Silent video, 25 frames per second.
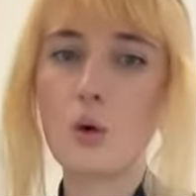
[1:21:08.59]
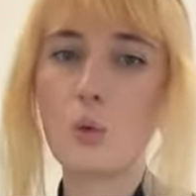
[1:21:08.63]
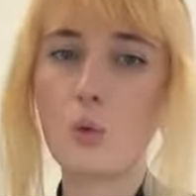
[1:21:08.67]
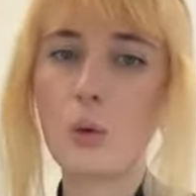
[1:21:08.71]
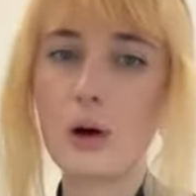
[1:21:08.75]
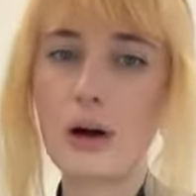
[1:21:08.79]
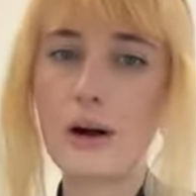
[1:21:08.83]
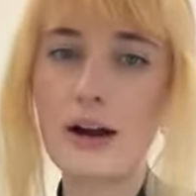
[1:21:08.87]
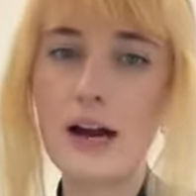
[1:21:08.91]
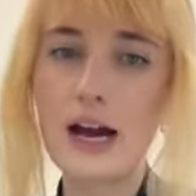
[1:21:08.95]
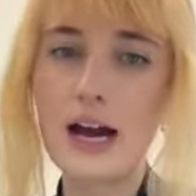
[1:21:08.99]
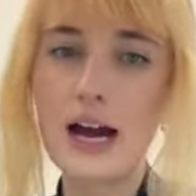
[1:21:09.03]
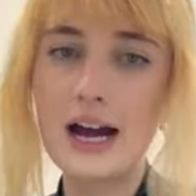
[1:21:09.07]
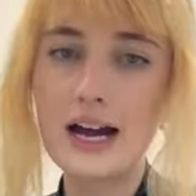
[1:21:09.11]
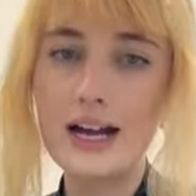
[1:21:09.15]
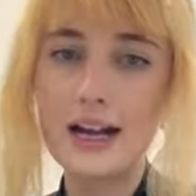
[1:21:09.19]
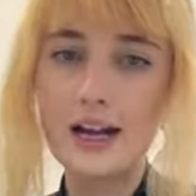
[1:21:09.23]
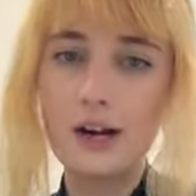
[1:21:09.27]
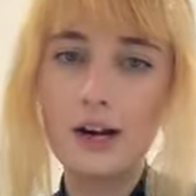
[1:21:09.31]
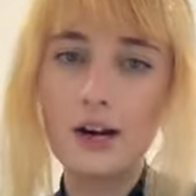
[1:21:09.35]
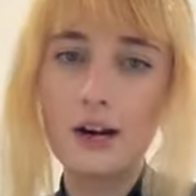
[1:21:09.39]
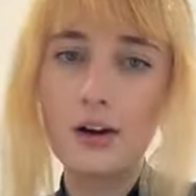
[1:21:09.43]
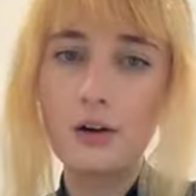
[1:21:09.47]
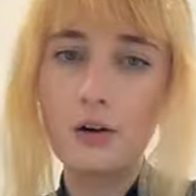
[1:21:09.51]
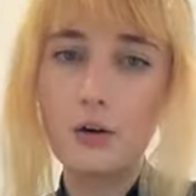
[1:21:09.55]
wear it
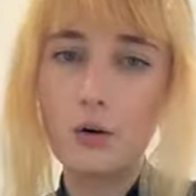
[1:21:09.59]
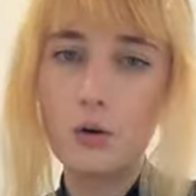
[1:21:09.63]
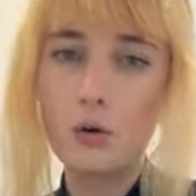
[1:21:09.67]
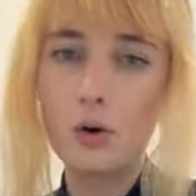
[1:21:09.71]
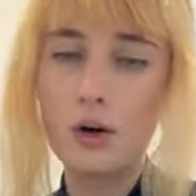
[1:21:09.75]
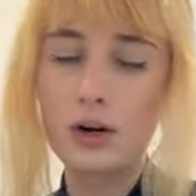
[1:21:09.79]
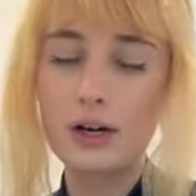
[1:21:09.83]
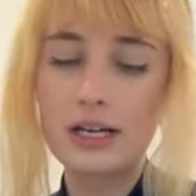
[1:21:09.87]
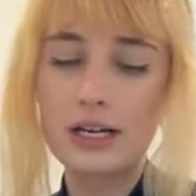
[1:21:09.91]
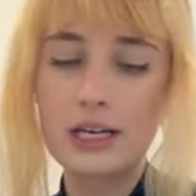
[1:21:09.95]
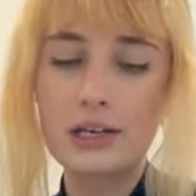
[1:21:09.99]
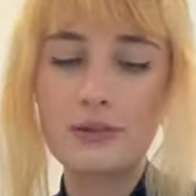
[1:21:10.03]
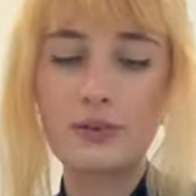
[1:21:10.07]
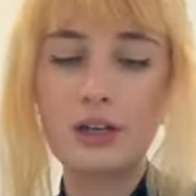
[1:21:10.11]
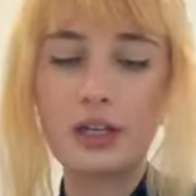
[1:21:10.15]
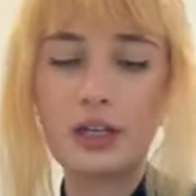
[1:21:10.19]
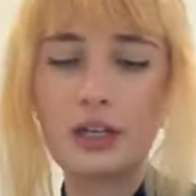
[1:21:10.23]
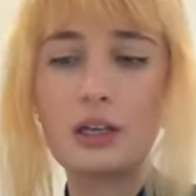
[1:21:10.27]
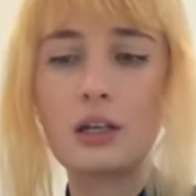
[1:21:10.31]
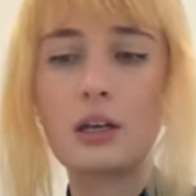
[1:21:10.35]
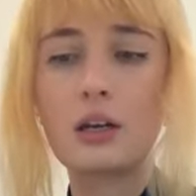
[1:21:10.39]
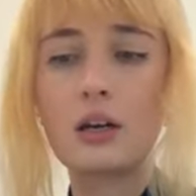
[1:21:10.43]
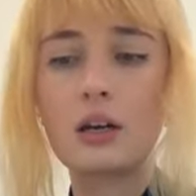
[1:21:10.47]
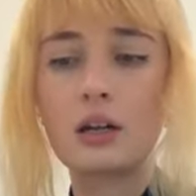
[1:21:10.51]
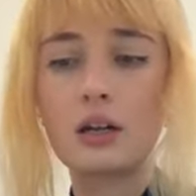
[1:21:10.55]
higher or
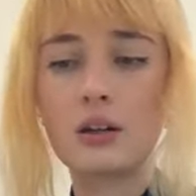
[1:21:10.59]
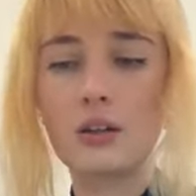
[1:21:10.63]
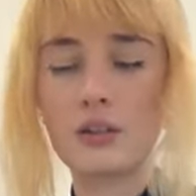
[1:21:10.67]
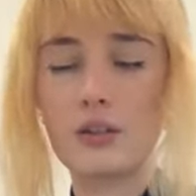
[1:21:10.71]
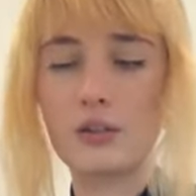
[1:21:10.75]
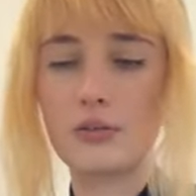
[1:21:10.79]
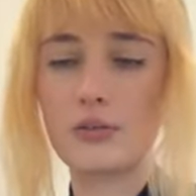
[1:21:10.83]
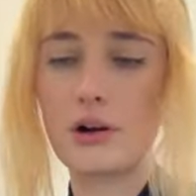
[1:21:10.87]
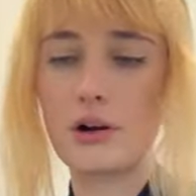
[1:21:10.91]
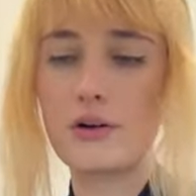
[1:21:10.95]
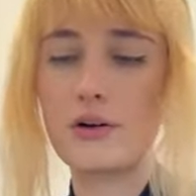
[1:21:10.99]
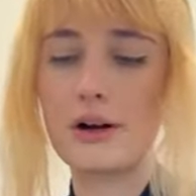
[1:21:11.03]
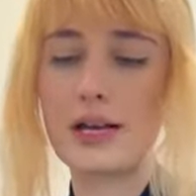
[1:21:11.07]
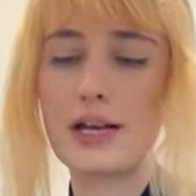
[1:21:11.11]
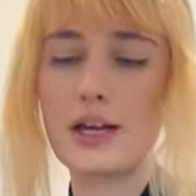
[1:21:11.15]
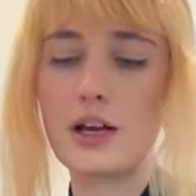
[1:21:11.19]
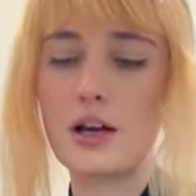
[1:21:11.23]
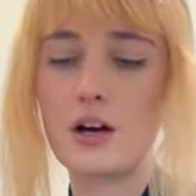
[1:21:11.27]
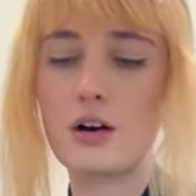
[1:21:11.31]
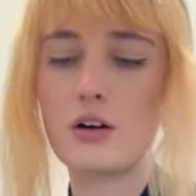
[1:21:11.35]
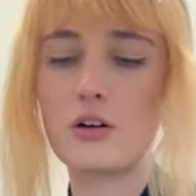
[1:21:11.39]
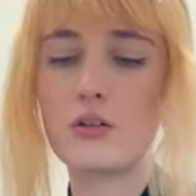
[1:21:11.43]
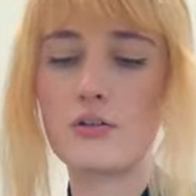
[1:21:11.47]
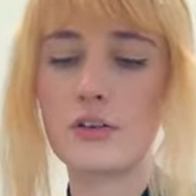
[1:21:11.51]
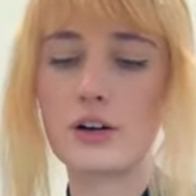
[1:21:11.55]
even throw it
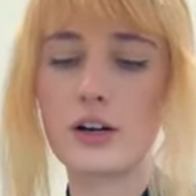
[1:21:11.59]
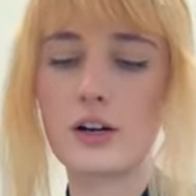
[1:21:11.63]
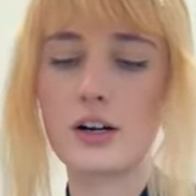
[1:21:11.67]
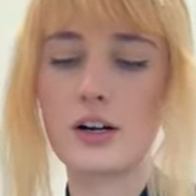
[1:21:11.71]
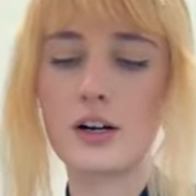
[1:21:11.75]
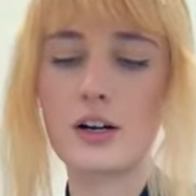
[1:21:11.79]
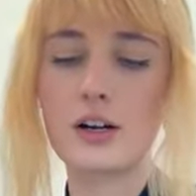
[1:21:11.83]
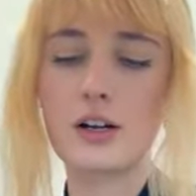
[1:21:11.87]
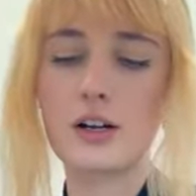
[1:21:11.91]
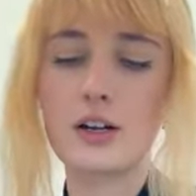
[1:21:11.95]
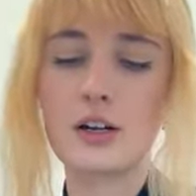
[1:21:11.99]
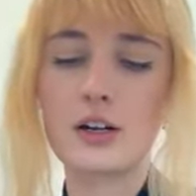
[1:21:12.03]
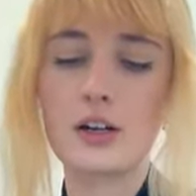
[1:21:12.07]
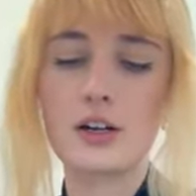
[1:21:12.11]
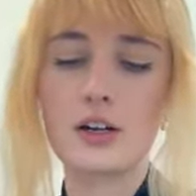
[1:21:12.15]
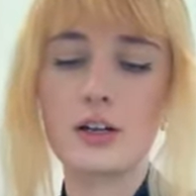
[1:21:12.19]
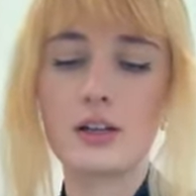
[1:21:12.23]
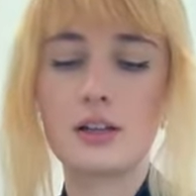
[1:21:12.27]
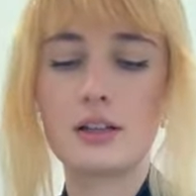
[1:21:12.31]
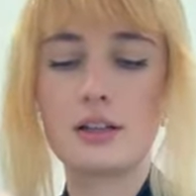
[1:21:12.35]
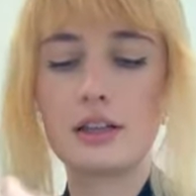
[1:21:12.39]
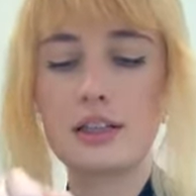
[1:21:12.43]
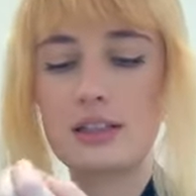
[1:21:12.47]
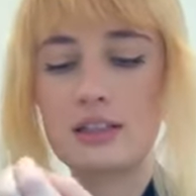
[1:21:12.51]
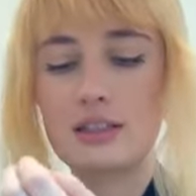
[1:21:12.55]
over
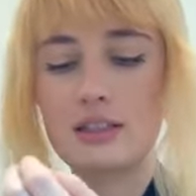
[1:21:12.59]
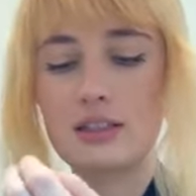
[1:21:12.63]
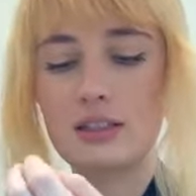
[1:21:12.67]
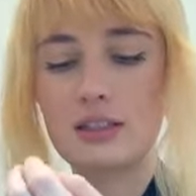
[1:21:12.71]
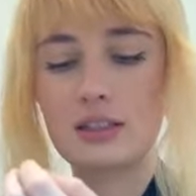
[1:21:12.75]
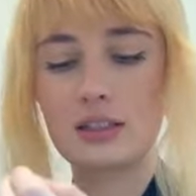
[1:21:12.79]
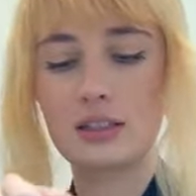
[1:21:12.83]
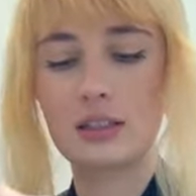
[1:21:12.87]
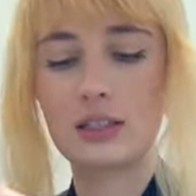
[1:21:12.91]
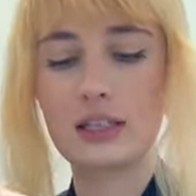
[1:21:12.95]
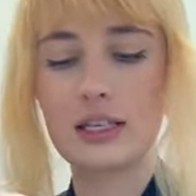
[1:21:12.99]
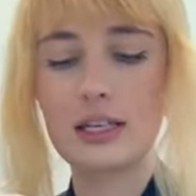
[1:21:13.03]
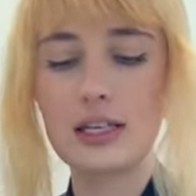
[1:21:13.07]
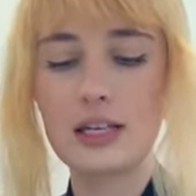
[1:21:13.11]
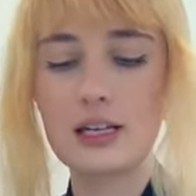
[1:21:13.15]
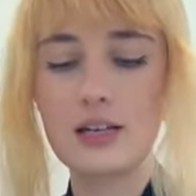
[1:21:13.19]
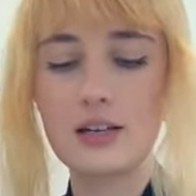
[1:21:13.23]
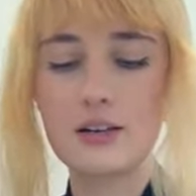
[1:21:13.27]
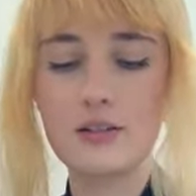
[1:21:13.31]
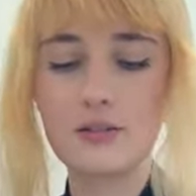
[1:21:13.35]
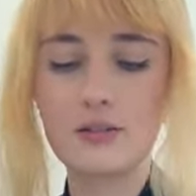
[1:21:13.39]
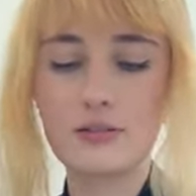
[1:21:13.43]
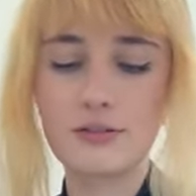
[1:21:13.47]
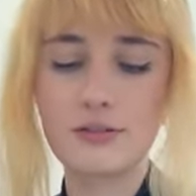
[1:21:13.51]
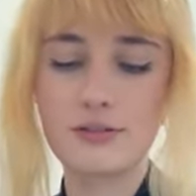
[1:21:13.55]
the
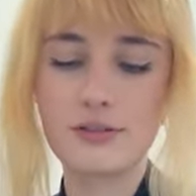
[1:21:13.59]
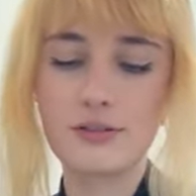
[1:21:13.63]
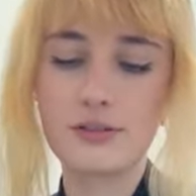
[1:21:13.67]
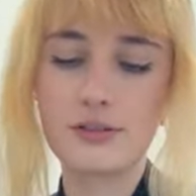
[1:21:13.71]
sleeve